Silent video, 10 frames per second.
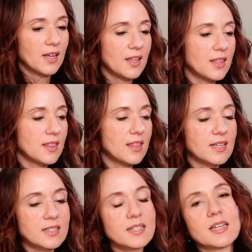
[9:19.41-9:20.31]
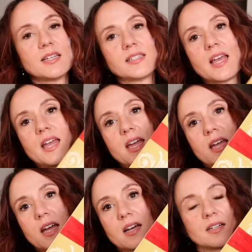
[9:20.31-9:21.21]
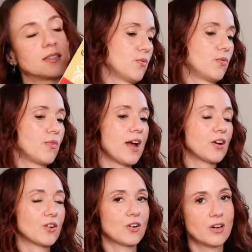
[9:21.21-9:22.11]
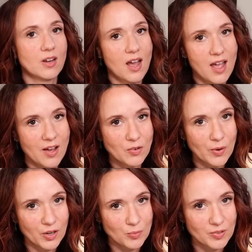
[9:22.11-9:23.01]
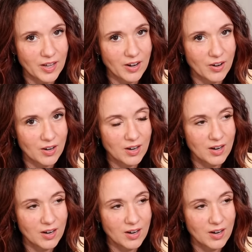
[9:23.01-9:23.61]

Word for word: And then this is a record. I have a record player.